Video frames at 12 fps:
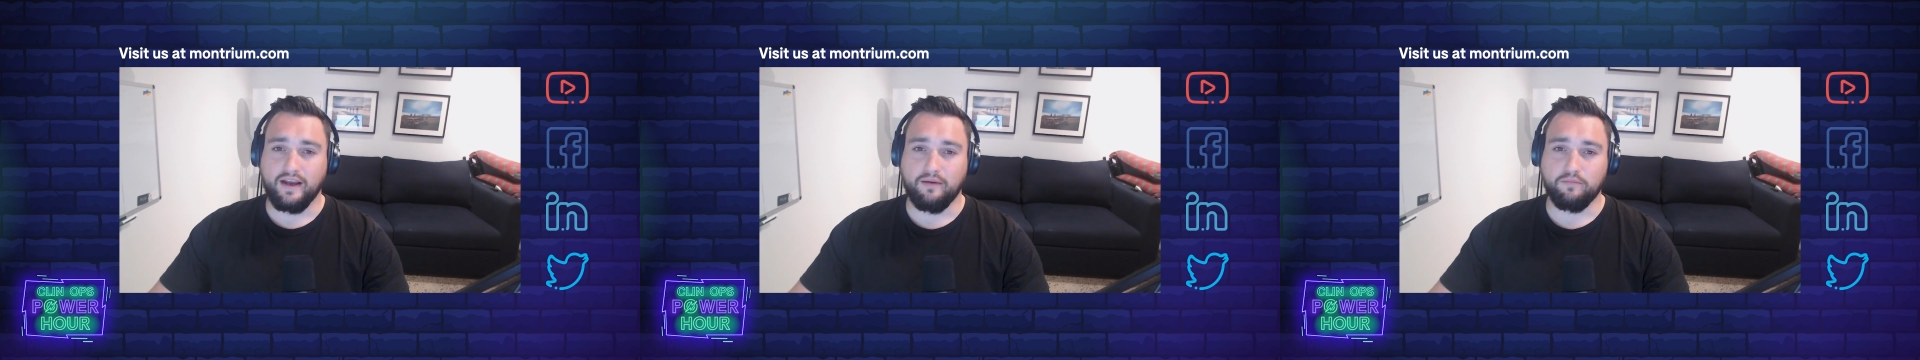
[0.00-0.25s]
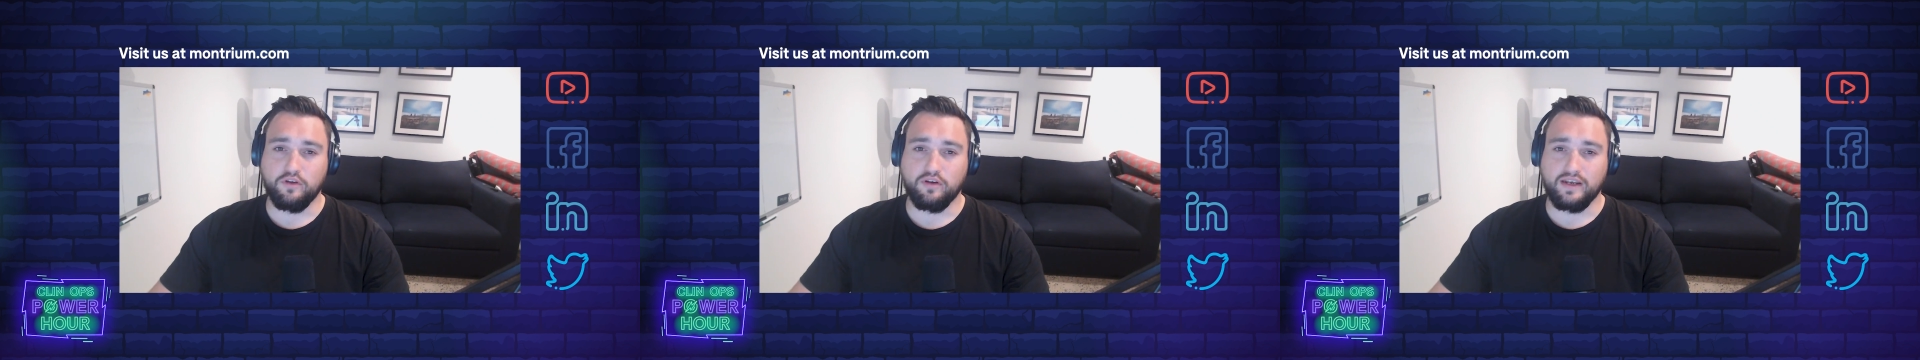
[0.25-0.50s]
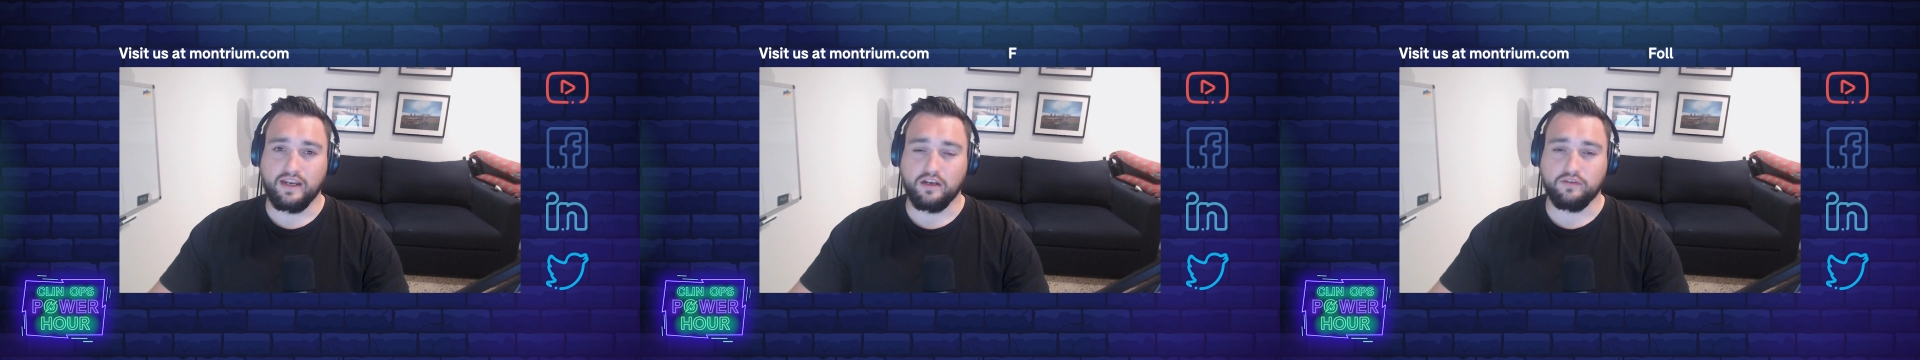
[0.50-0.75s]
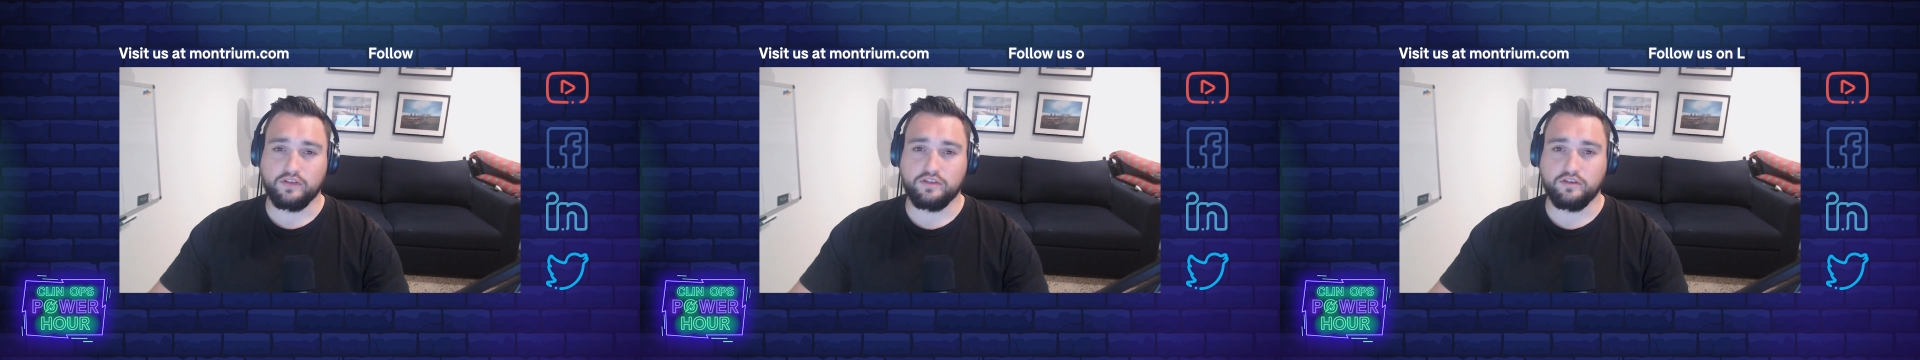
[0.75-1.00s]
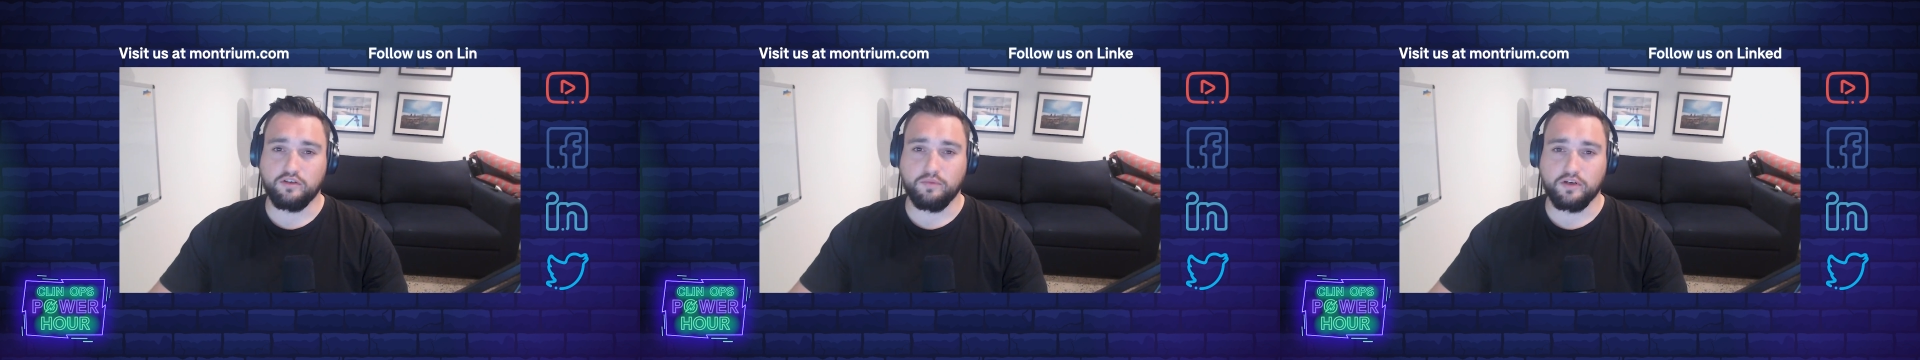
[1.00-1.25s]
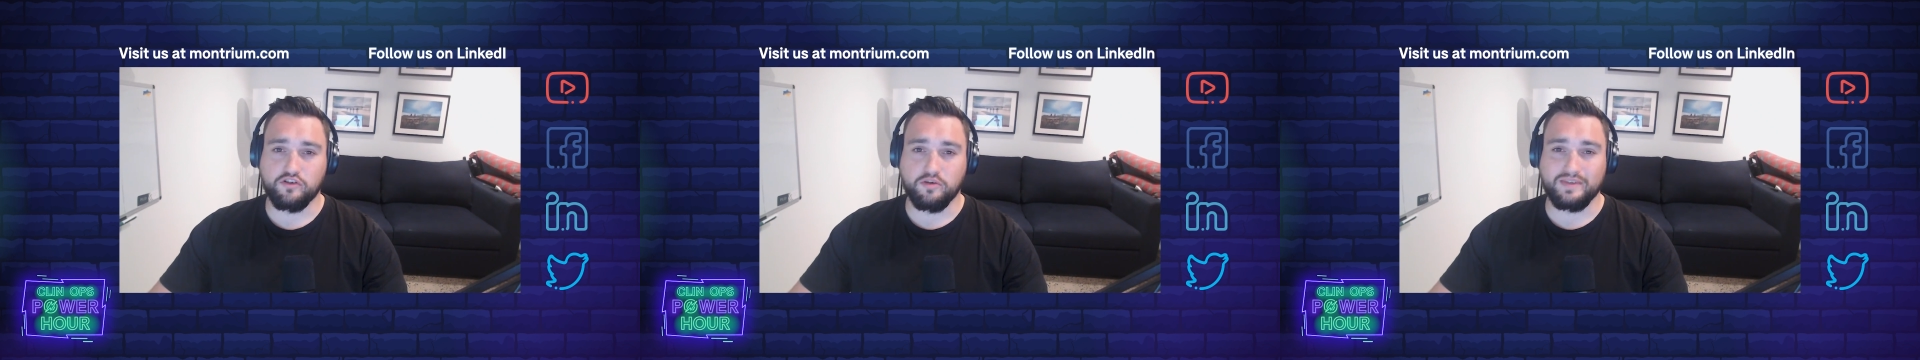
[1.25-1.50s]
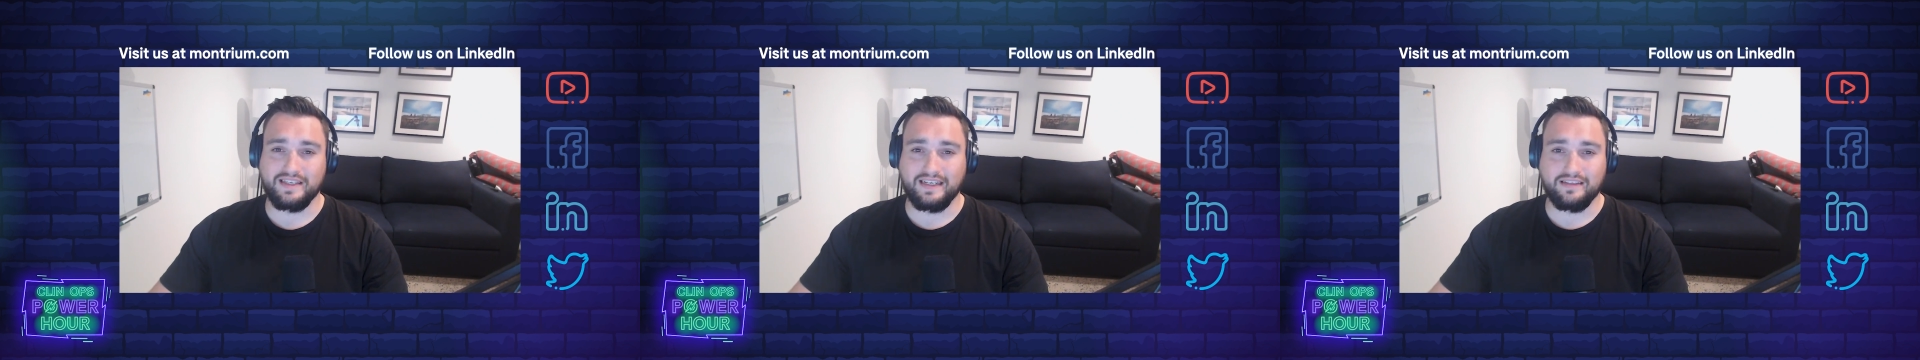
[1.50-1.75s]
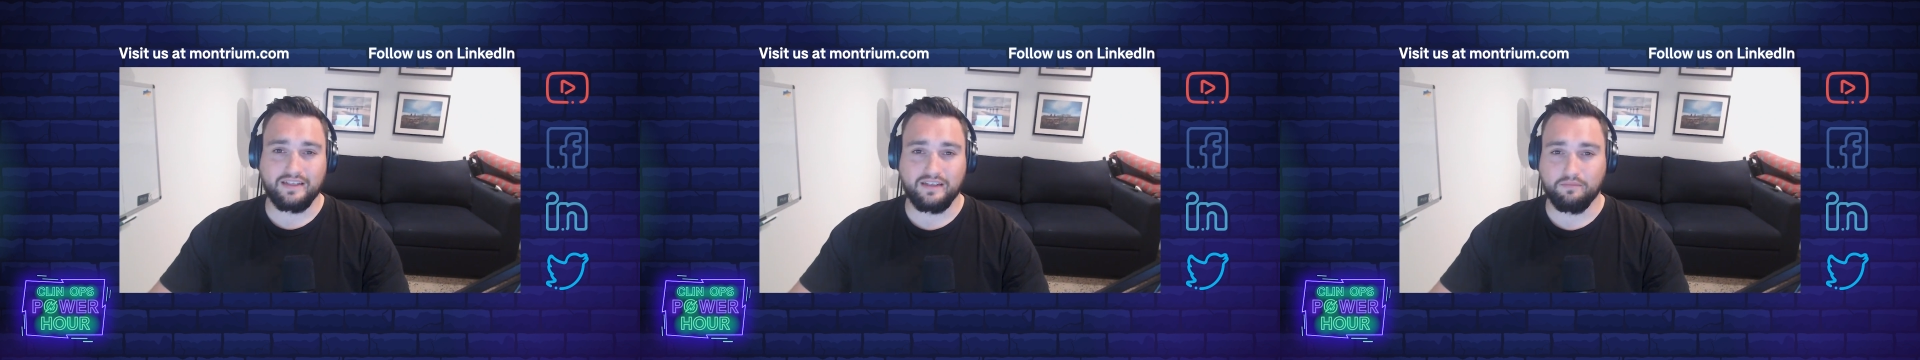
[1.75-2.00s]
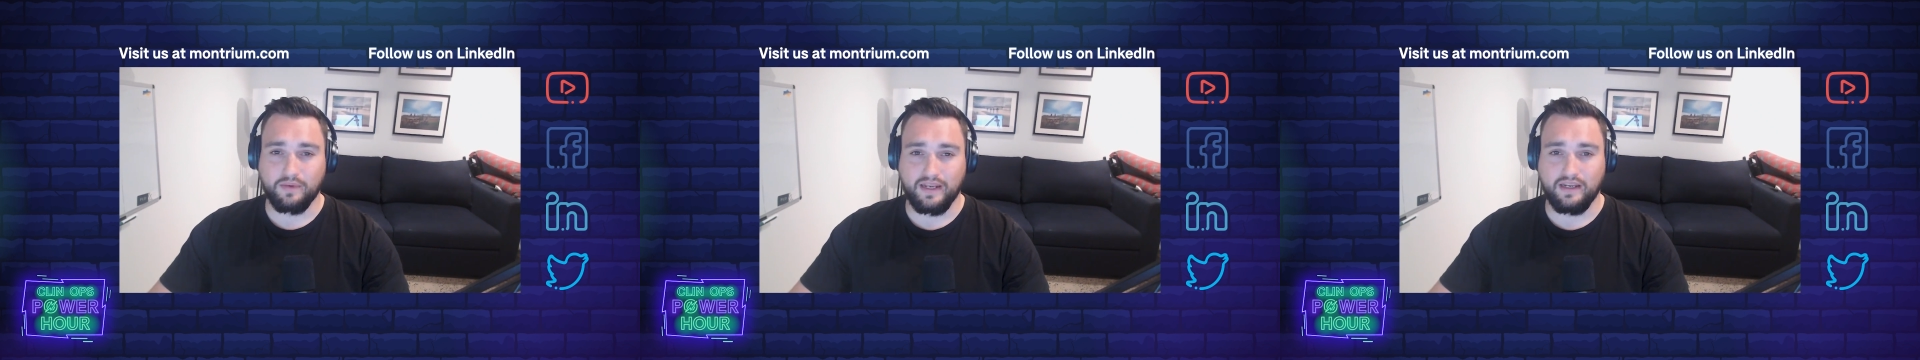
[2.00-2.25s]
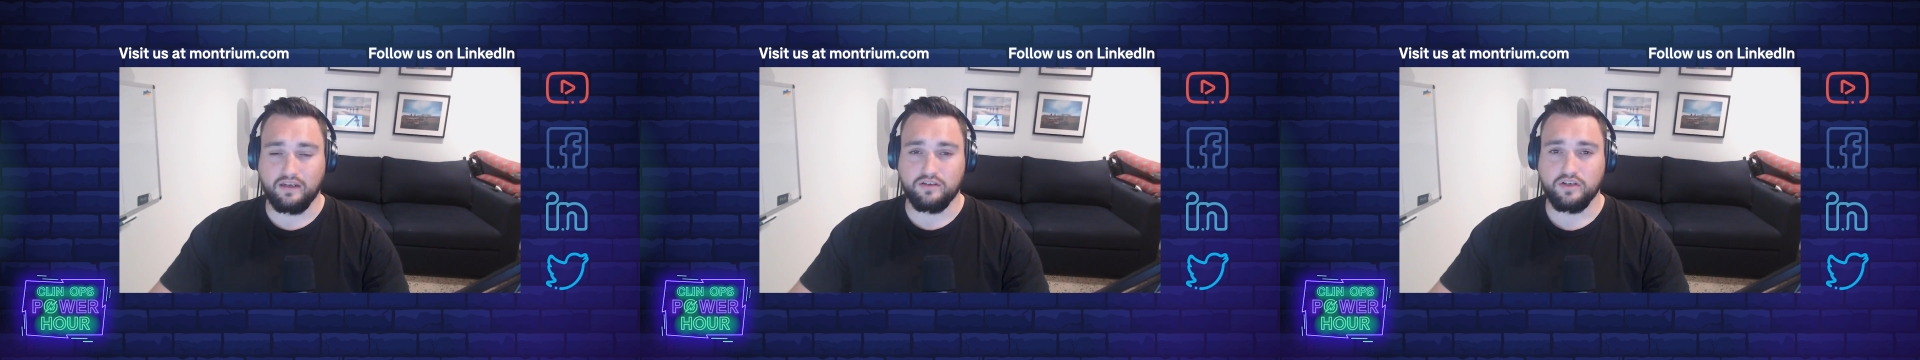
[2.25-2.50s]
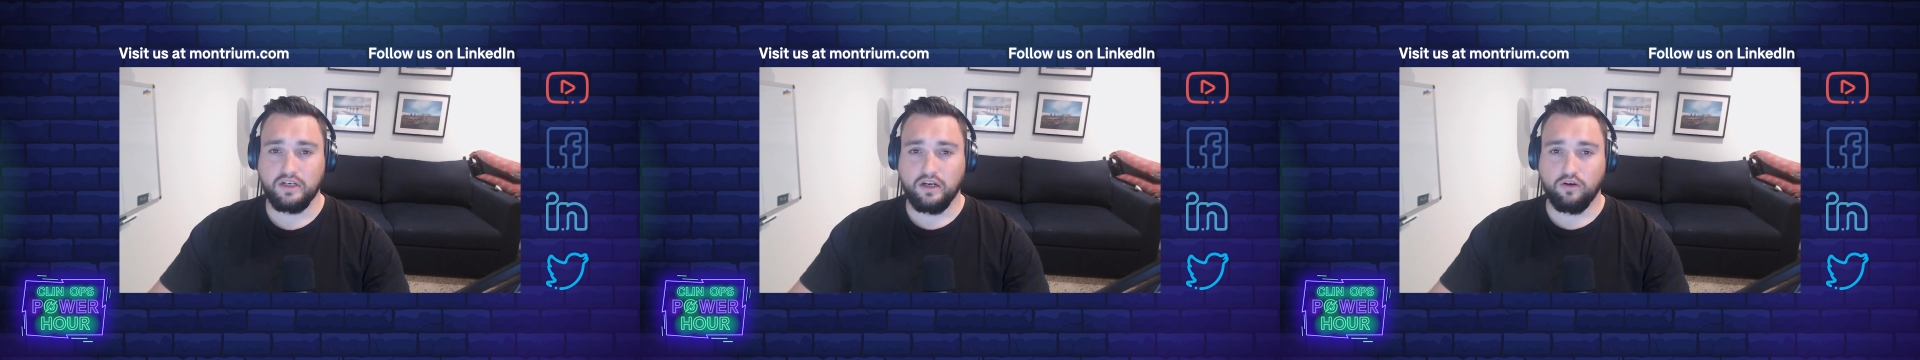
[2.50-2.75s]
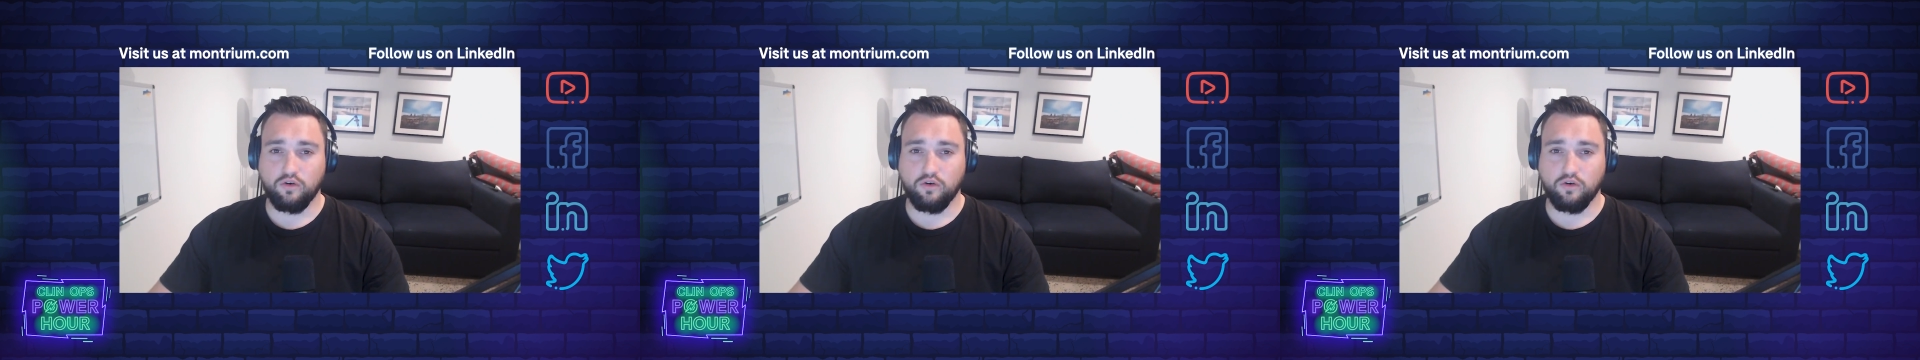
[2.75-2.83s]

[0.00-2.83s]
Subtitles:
you can head over to Montreum's LinkedIn page